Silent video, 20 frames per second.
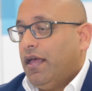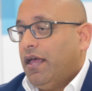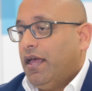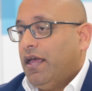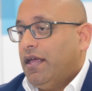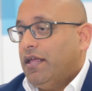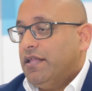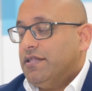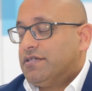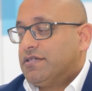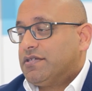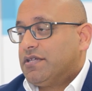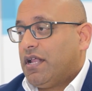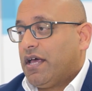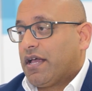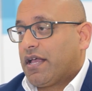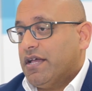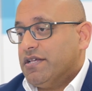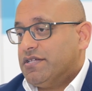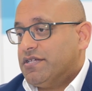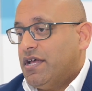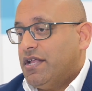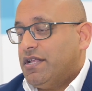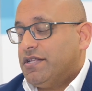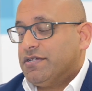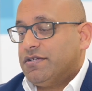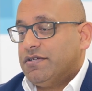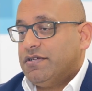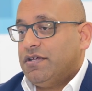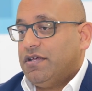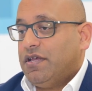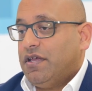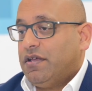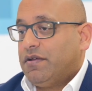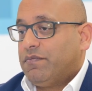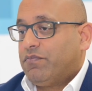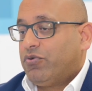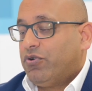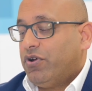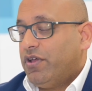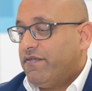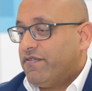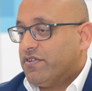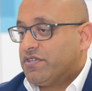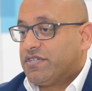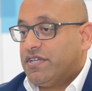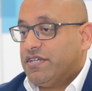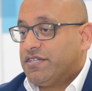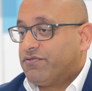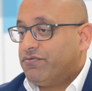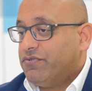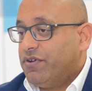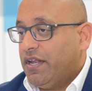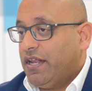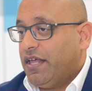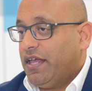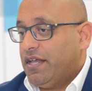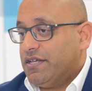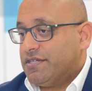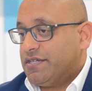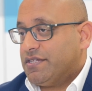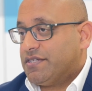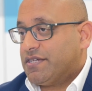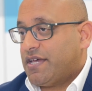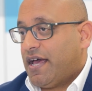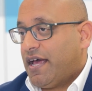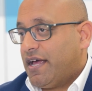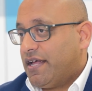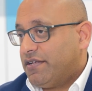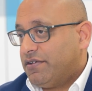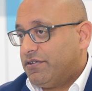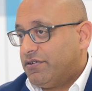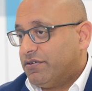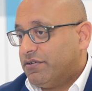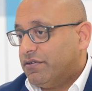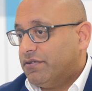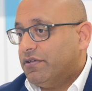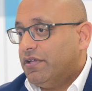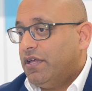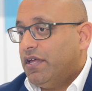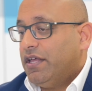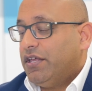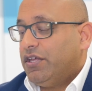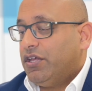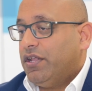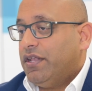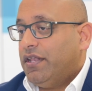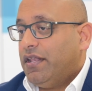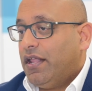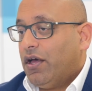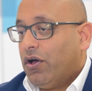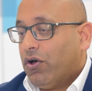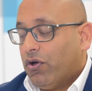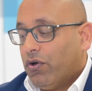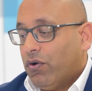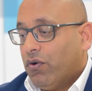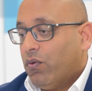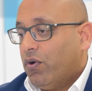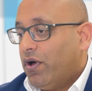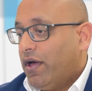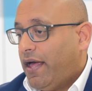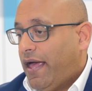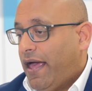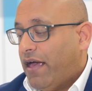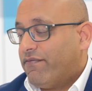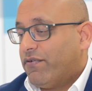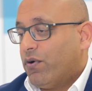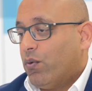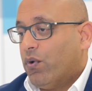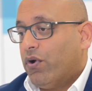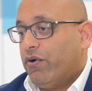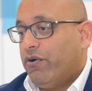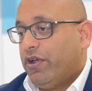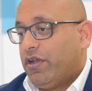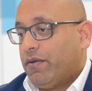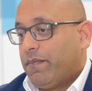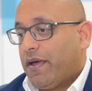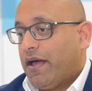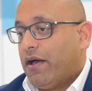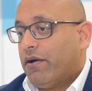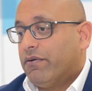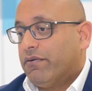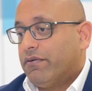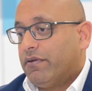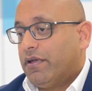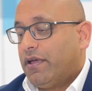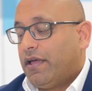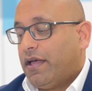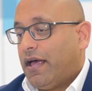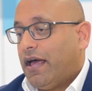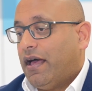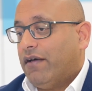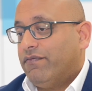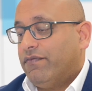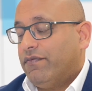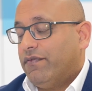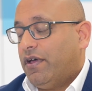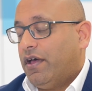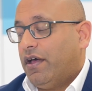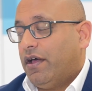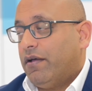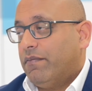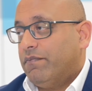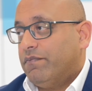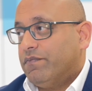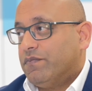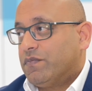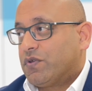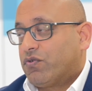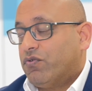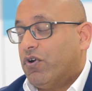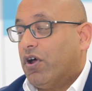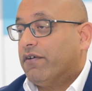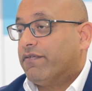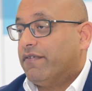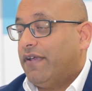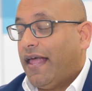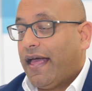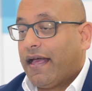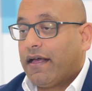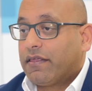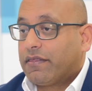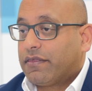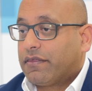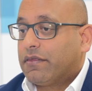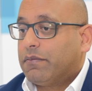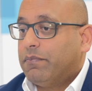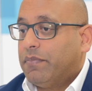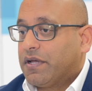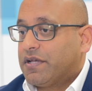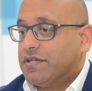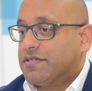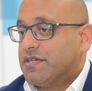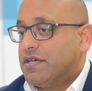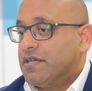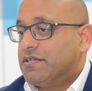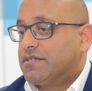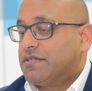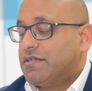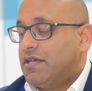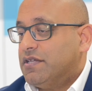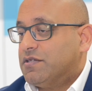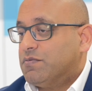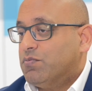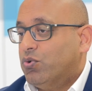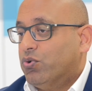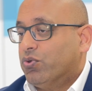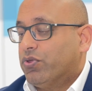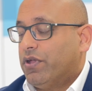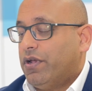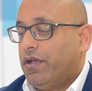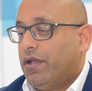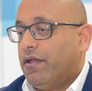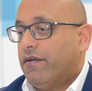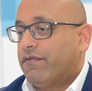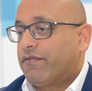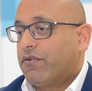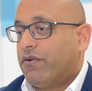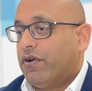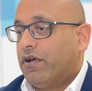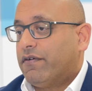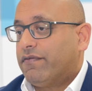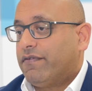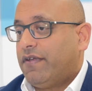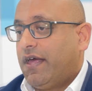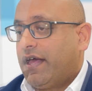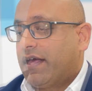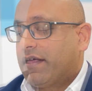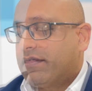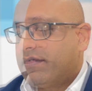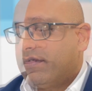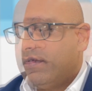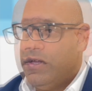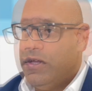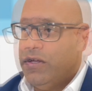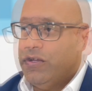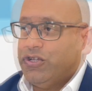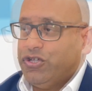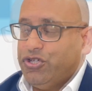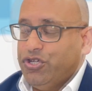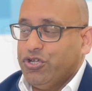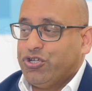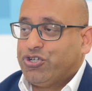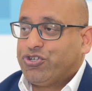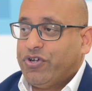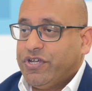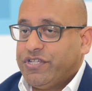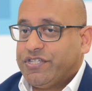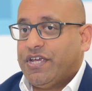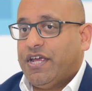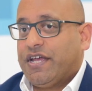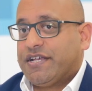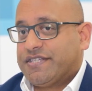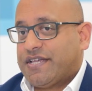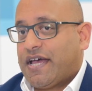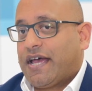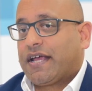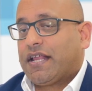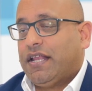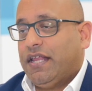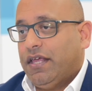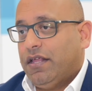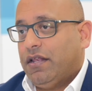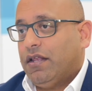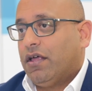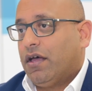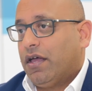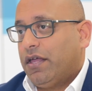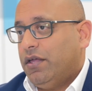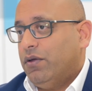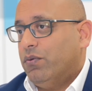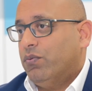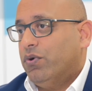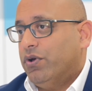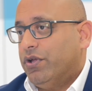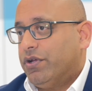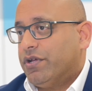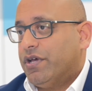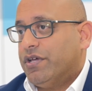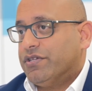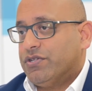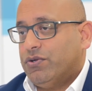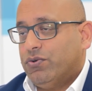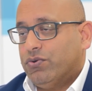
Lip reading: It's, like I said previously, it's really easy to handle. You're not ever worried about graft length because it's more than enough graft length. You treat it exactly like you would as an